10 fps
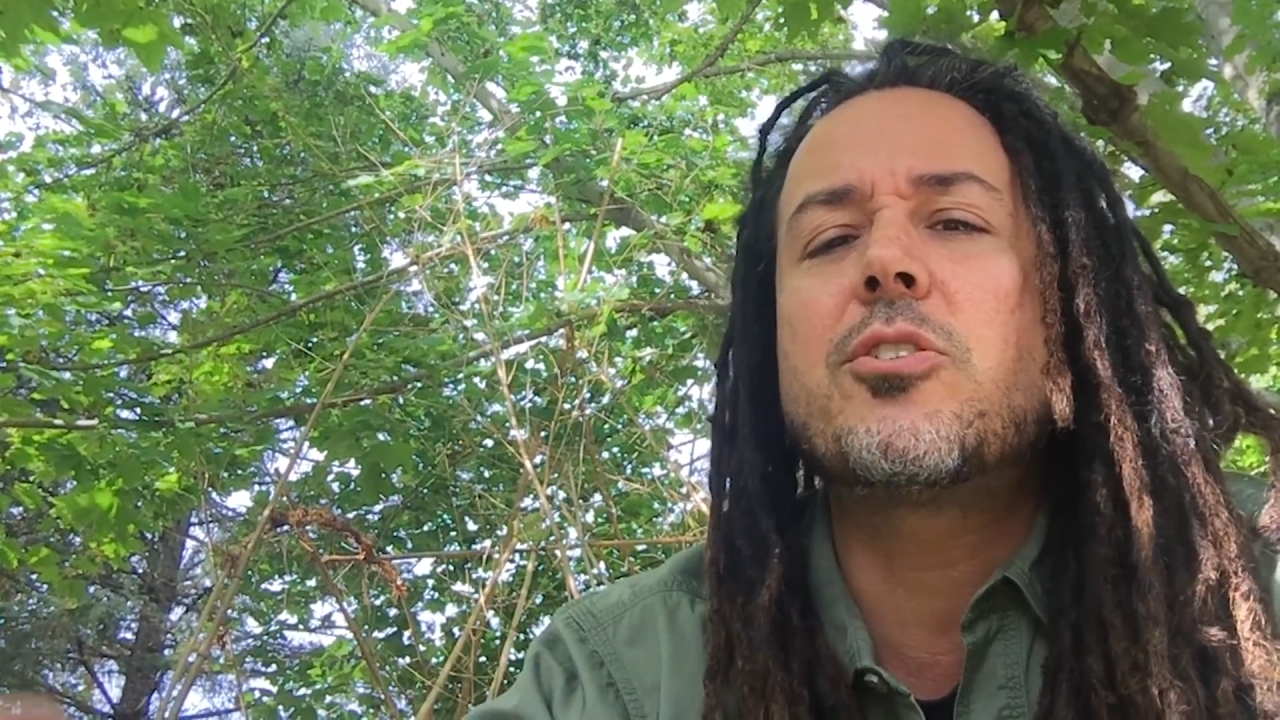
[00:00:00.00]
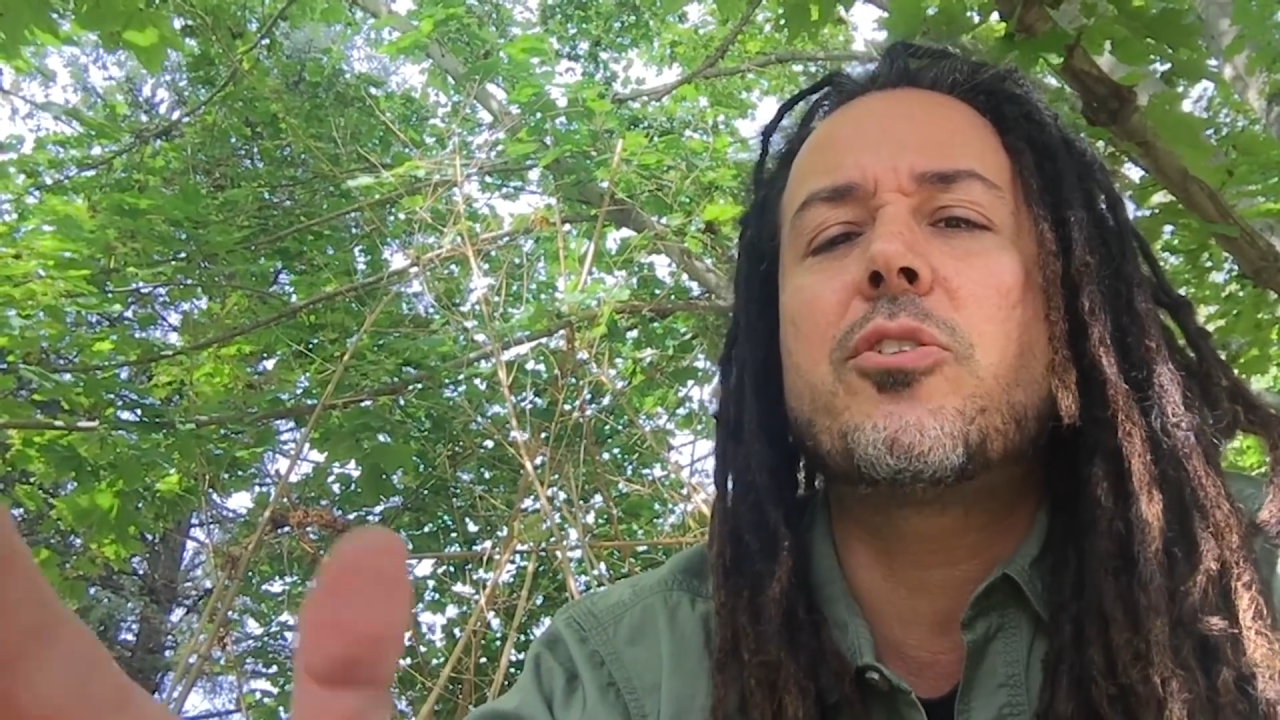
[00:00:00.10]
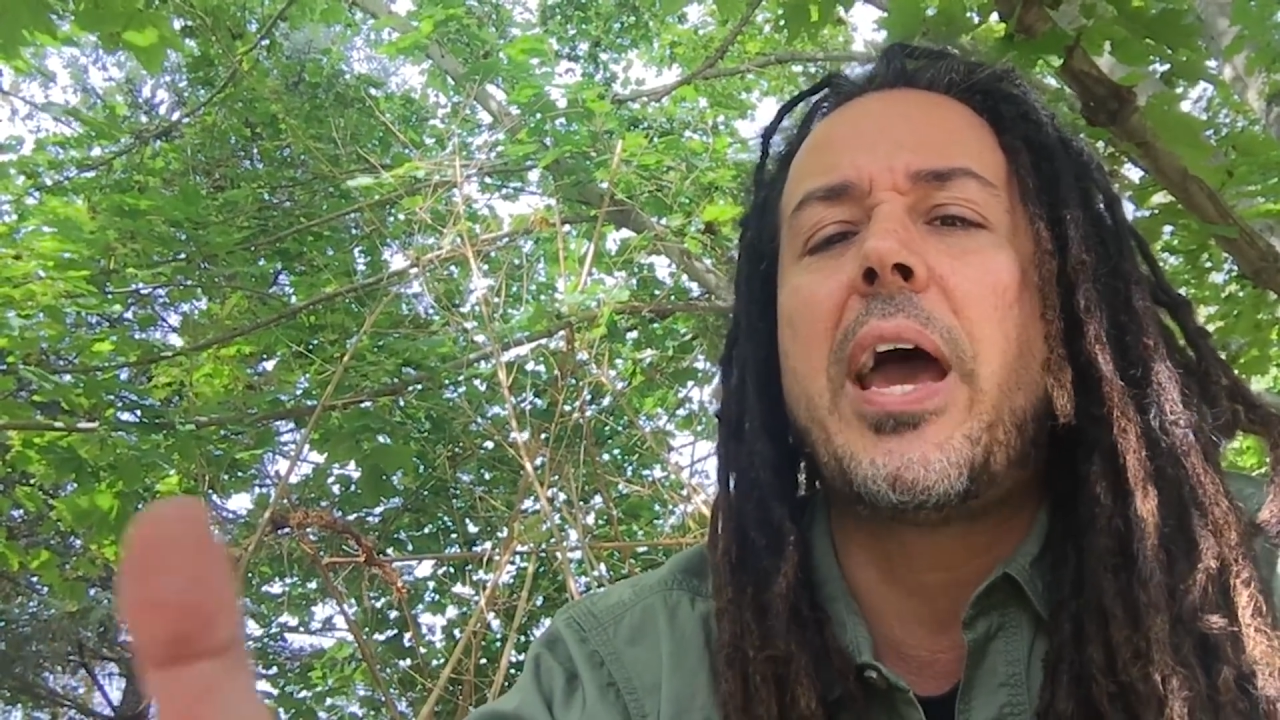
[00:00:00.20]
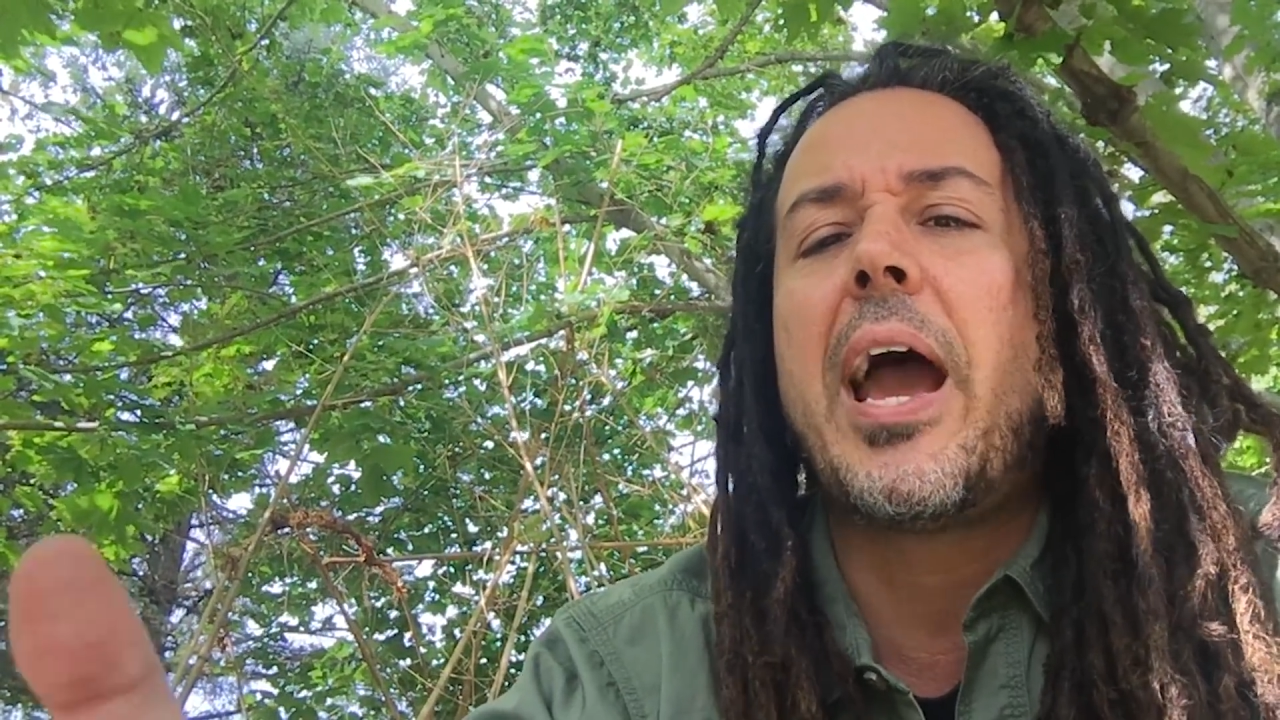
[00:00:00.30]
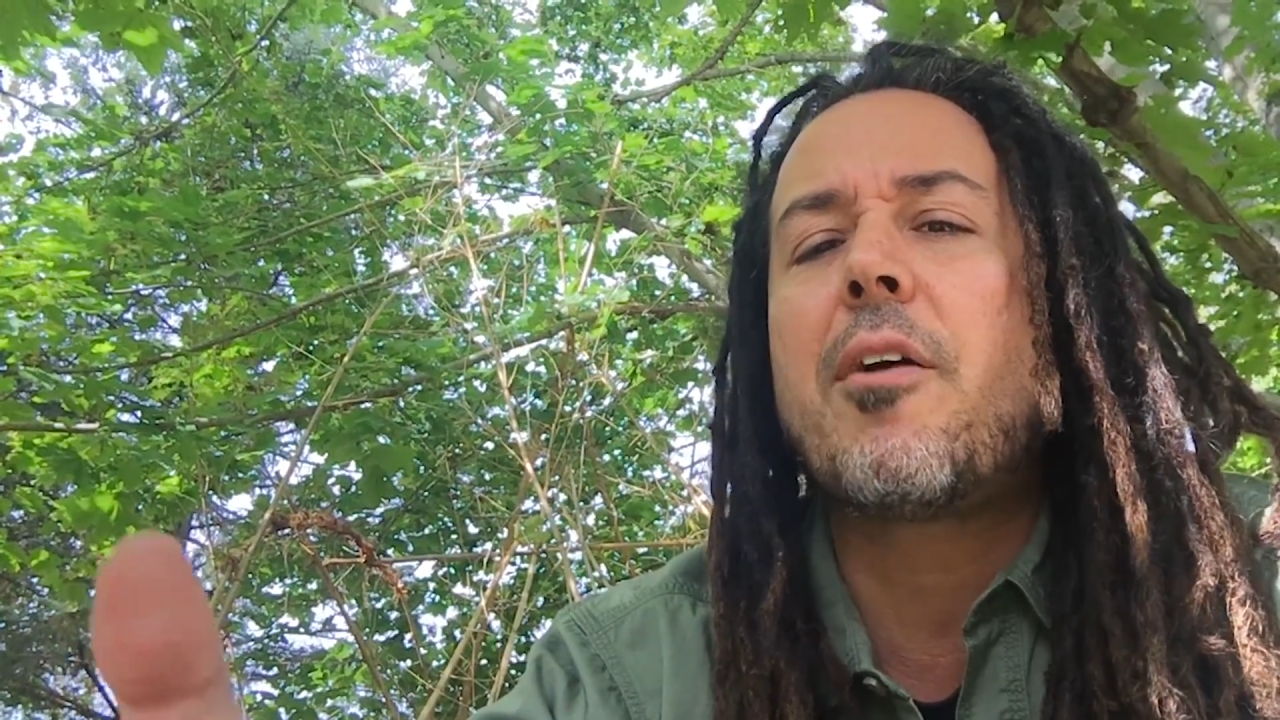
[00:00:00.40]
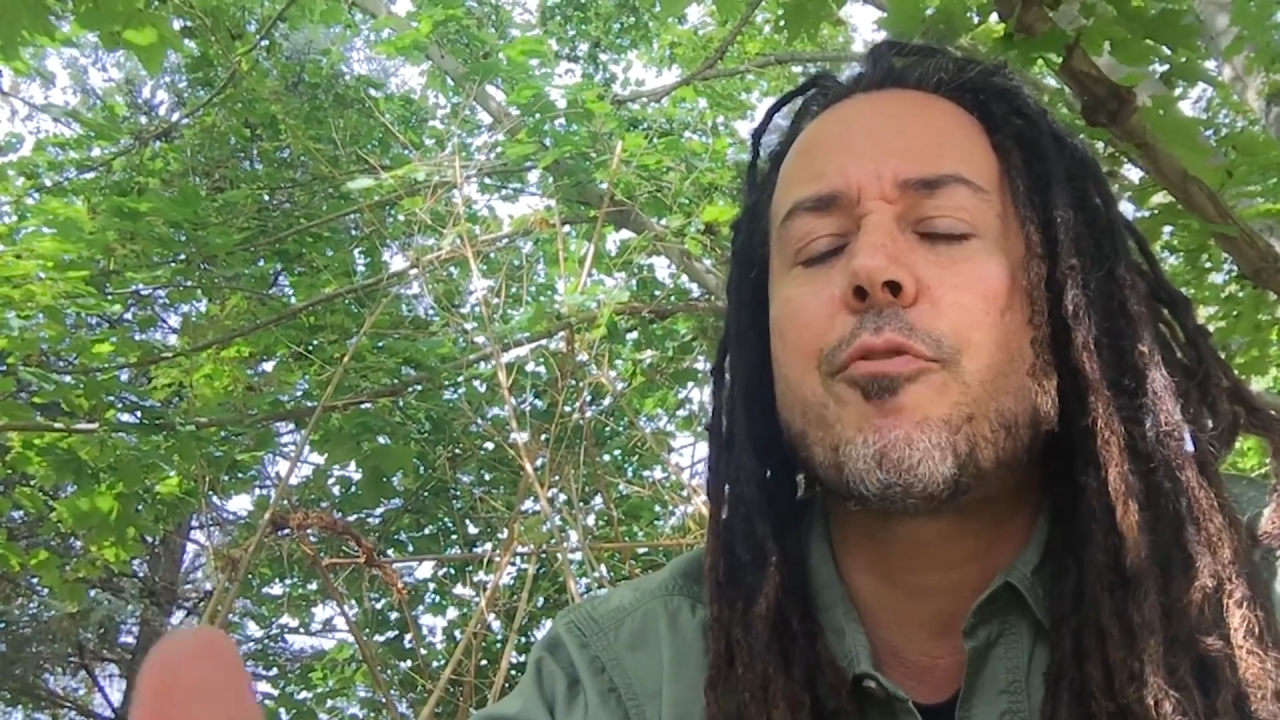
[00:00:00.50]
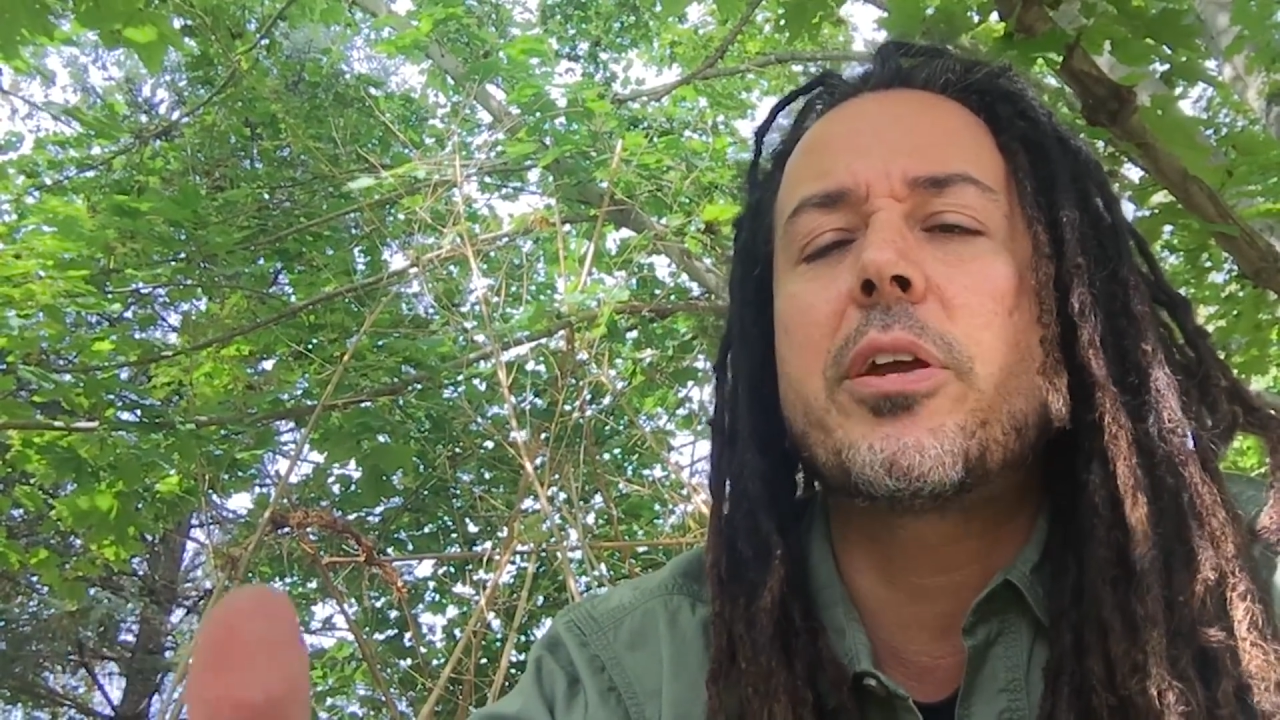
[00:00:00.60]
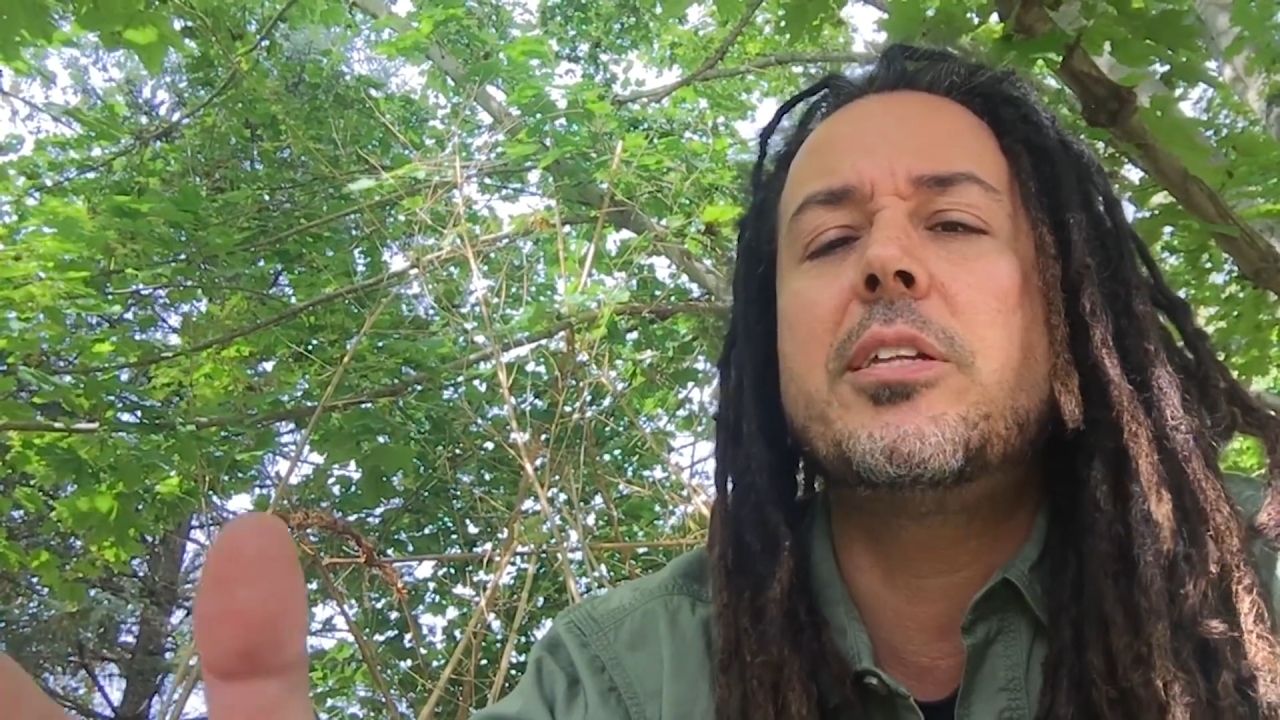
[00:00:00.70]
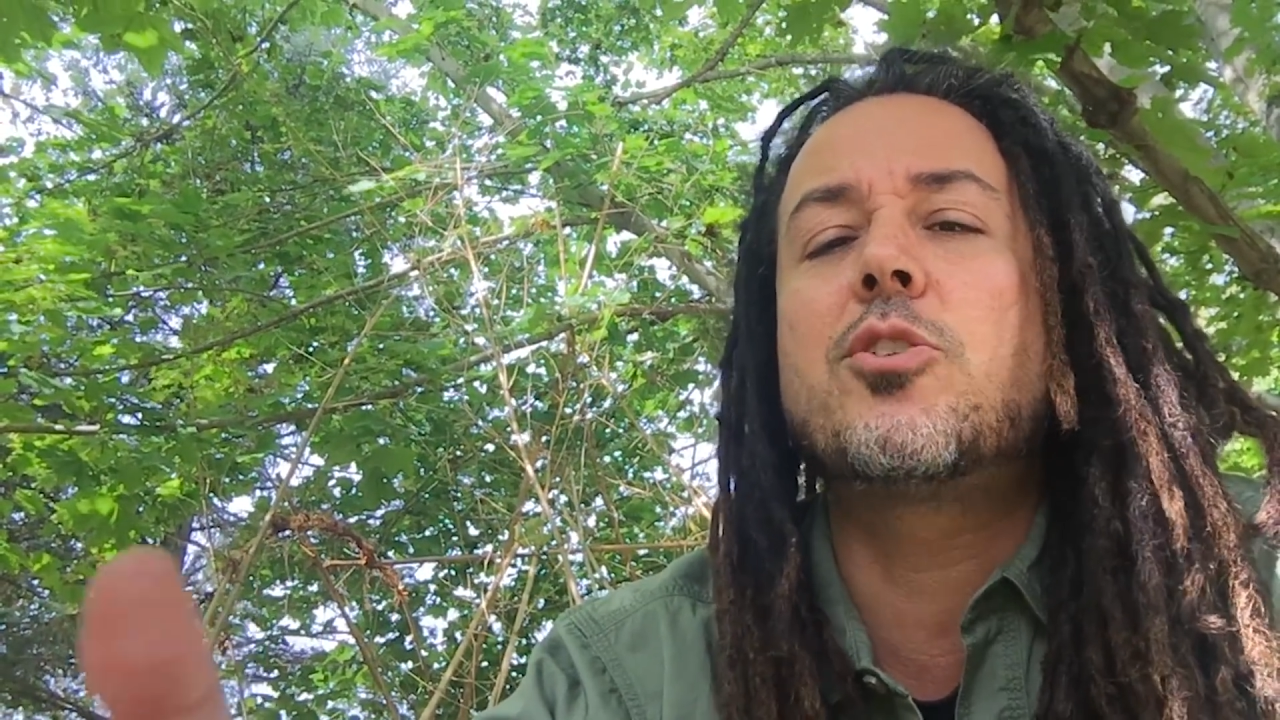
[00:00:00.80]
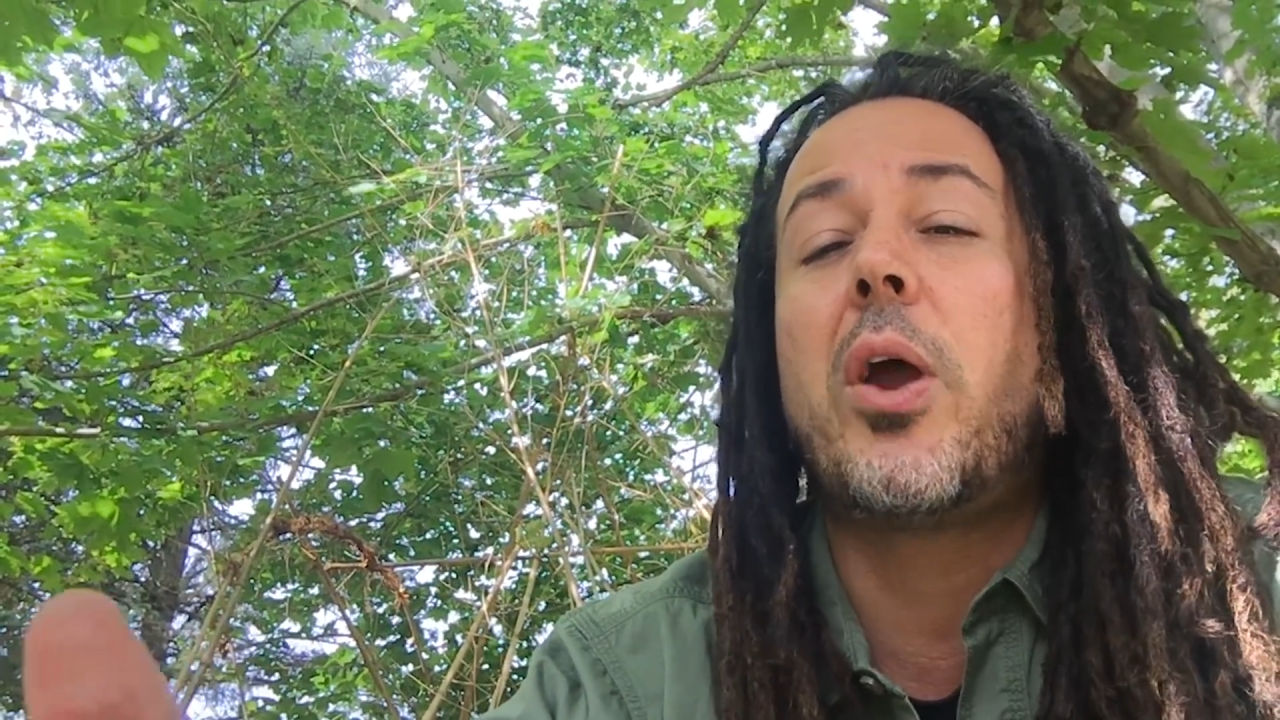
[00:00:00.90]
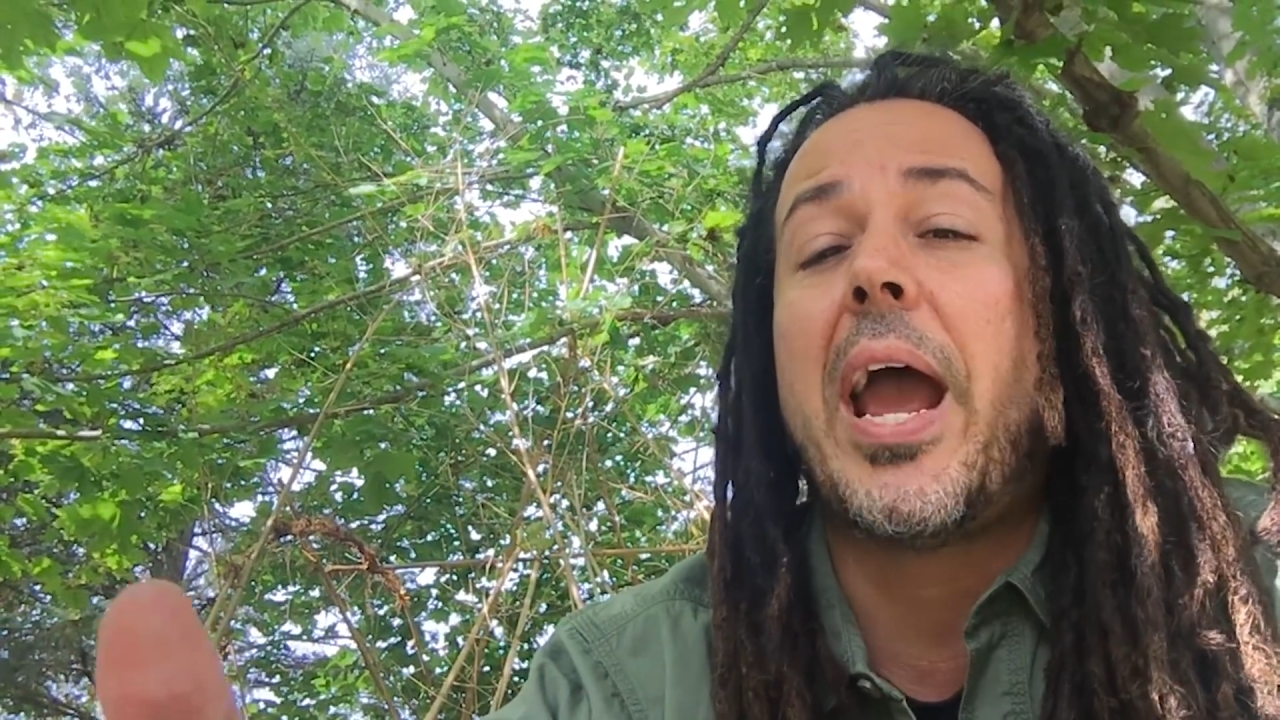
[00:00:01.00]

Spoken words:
or the Africans or